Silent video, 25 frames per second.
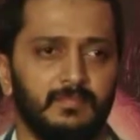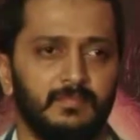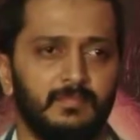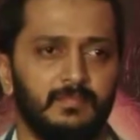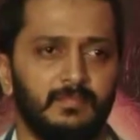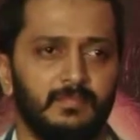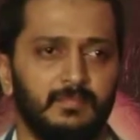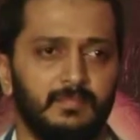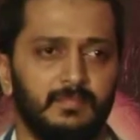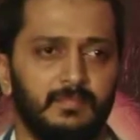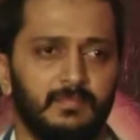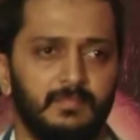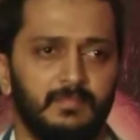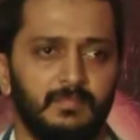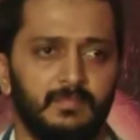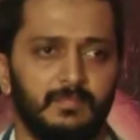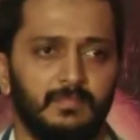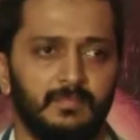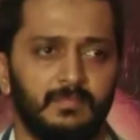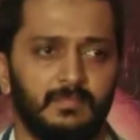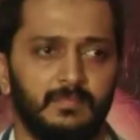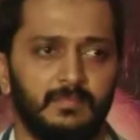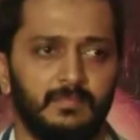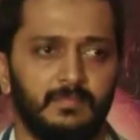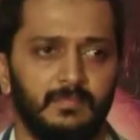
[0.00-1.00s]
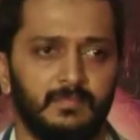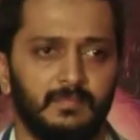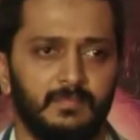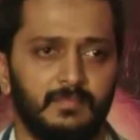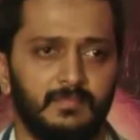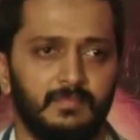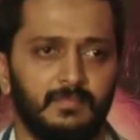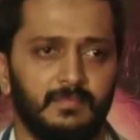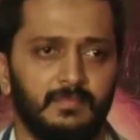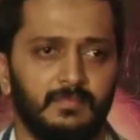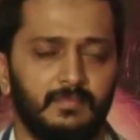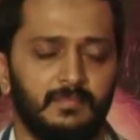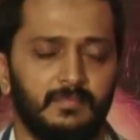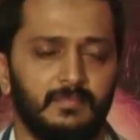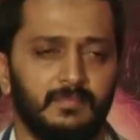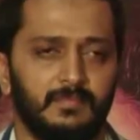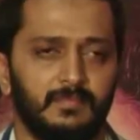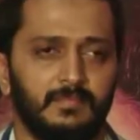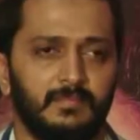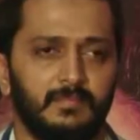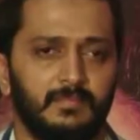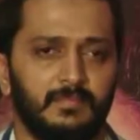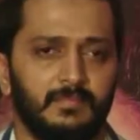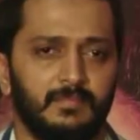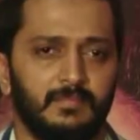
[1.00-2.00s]

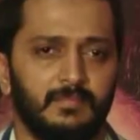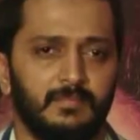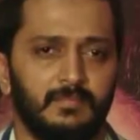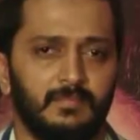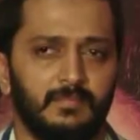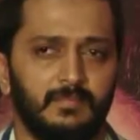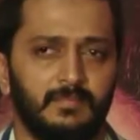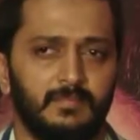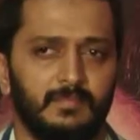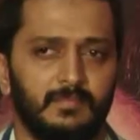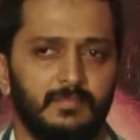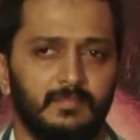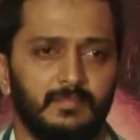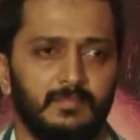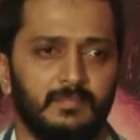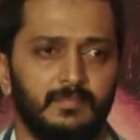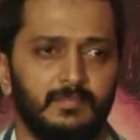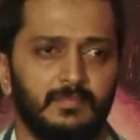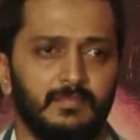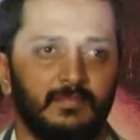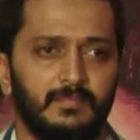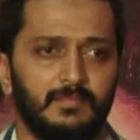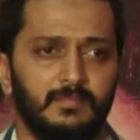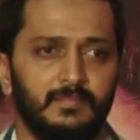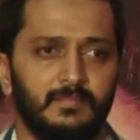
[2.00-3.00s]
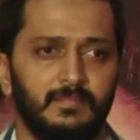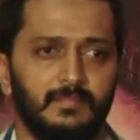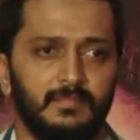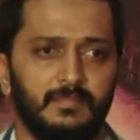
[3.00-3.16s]
No words are spoken by the person on screen.